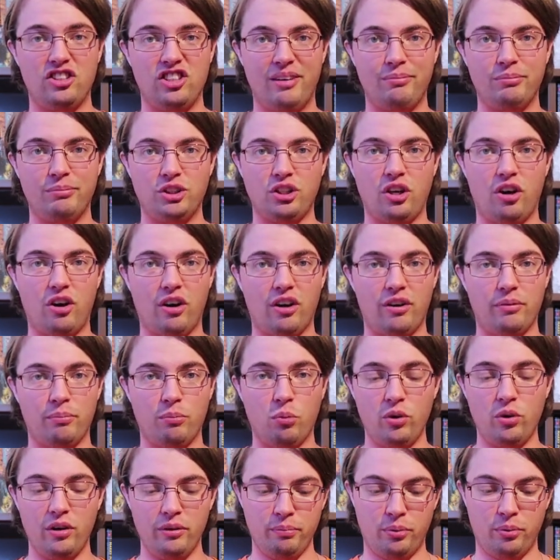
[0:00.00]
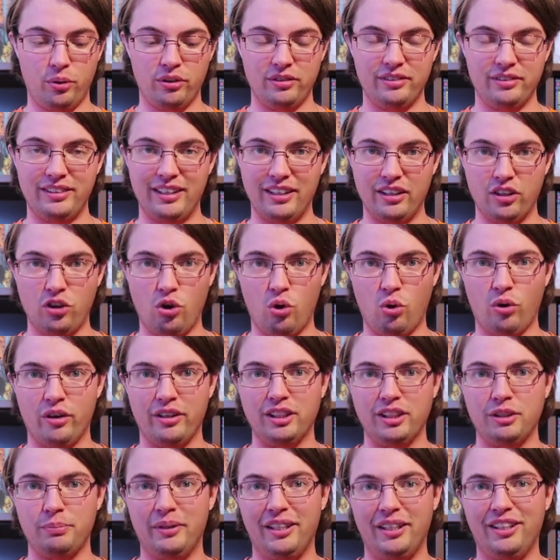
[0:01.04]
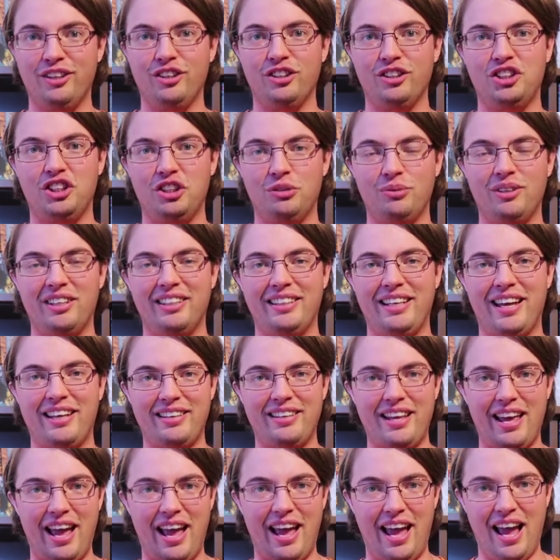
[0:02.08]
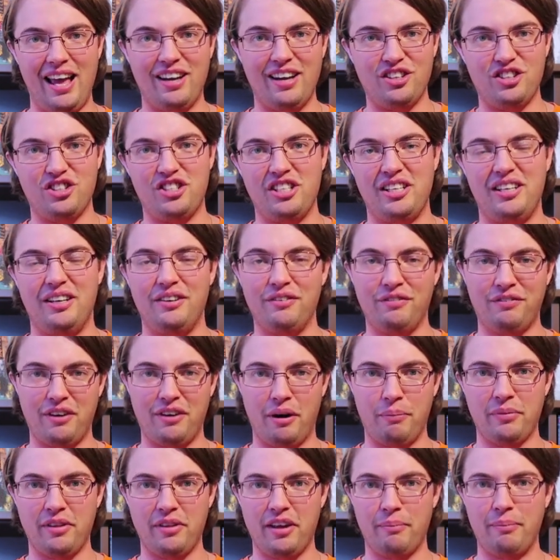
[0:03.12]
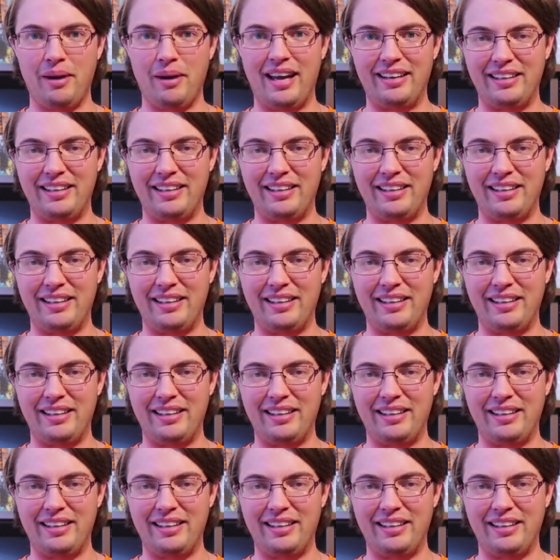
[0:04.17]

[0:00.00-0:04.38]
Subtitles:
gems are more important than coins because you can get energy from them,